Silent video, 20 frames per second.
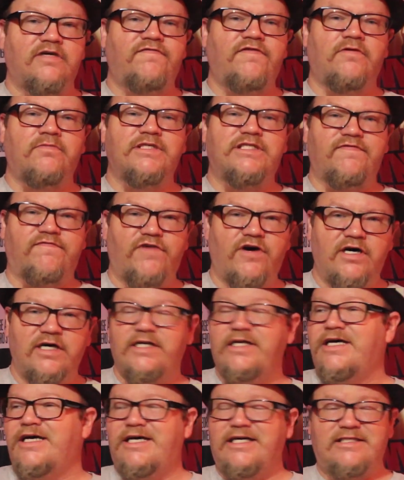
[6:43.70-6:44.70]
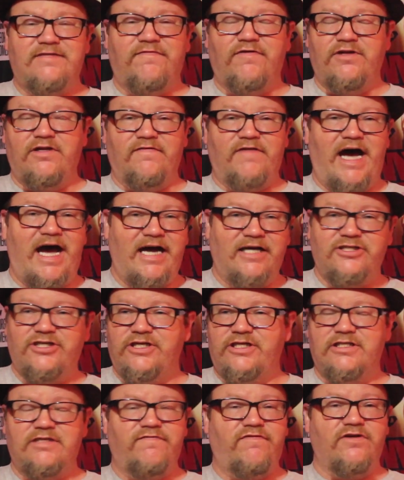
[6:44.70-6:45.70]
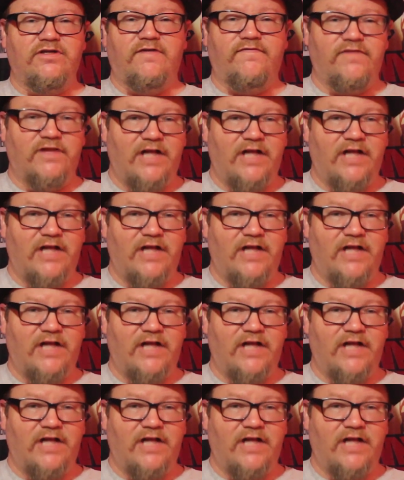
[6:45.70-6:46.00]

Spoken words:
The film is fun, it's full of action, it's full of